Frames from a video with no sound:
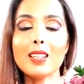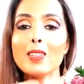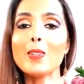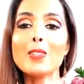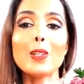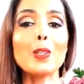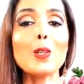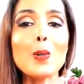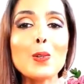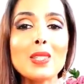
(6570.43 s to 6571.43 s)
And then they're going
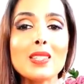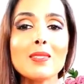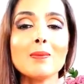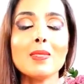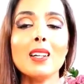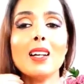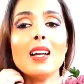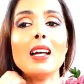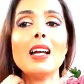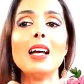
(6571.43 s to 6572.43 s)
to close.
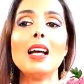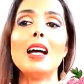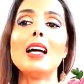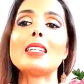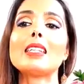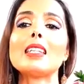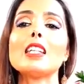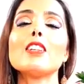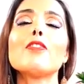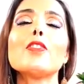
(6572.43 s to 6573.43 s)
And
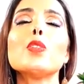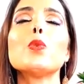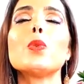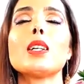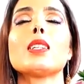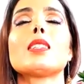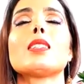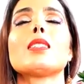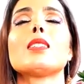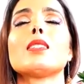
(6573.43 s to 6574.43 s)
if you
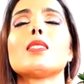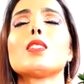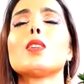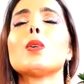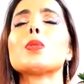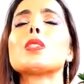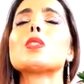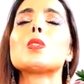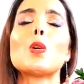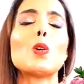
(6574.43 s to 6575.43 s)
wish to go
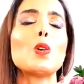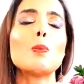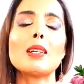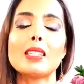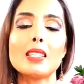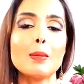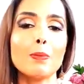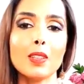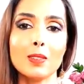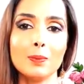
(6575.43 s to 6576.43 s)
so much
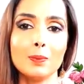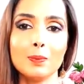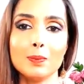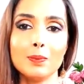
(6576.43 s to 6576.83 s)
deeper,